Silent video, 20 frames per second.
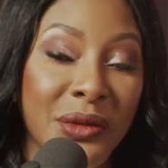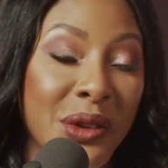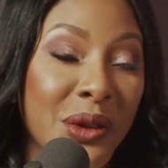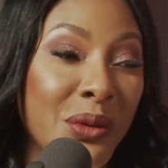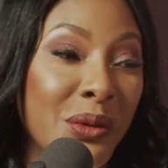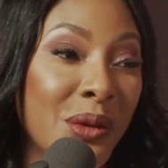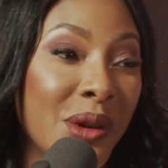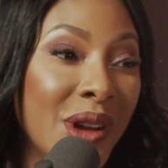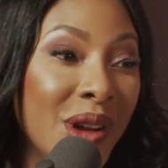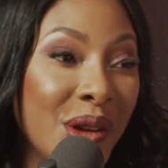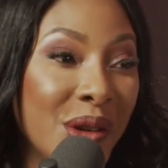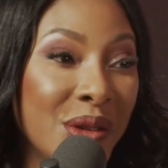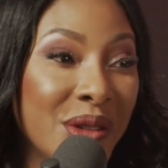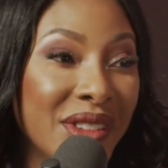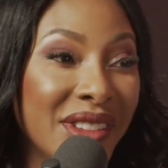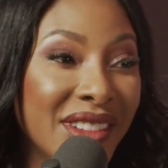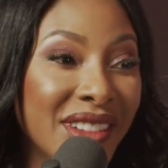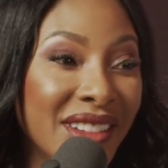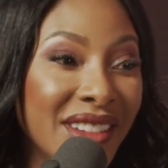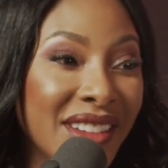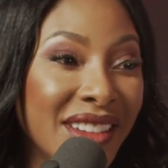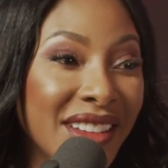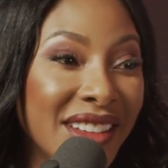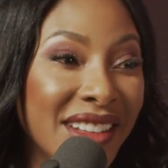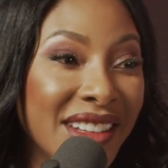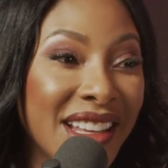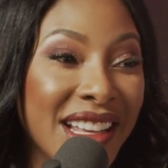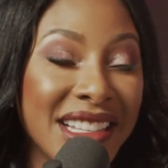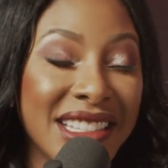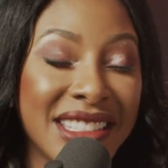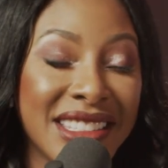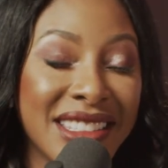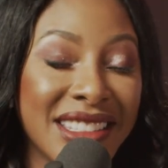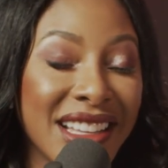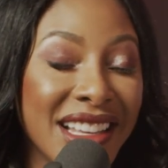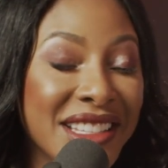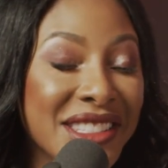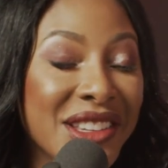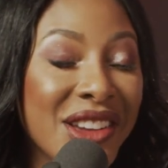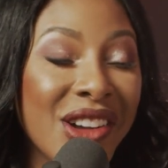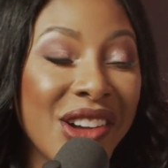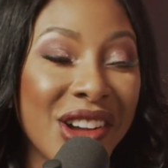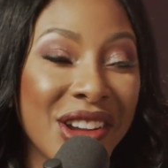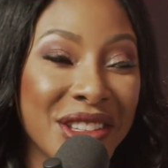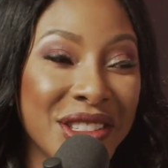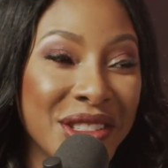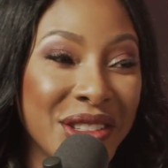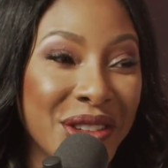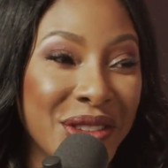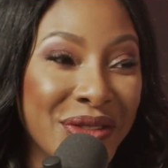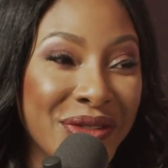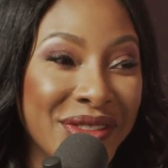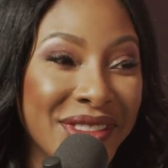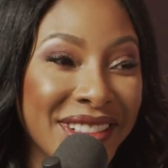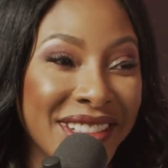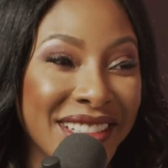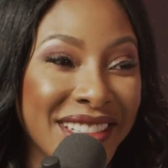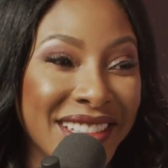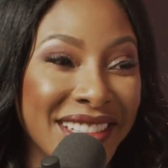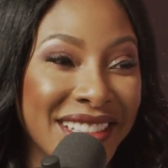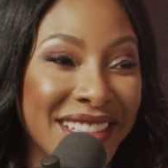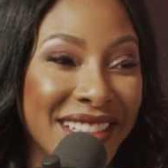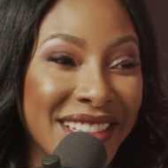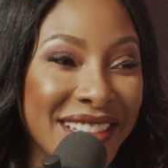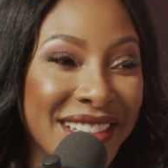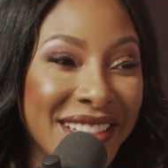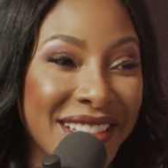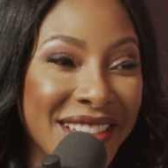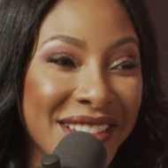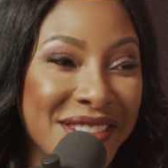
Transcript: Wow, that's that's awesome. Yeah, it's crazy.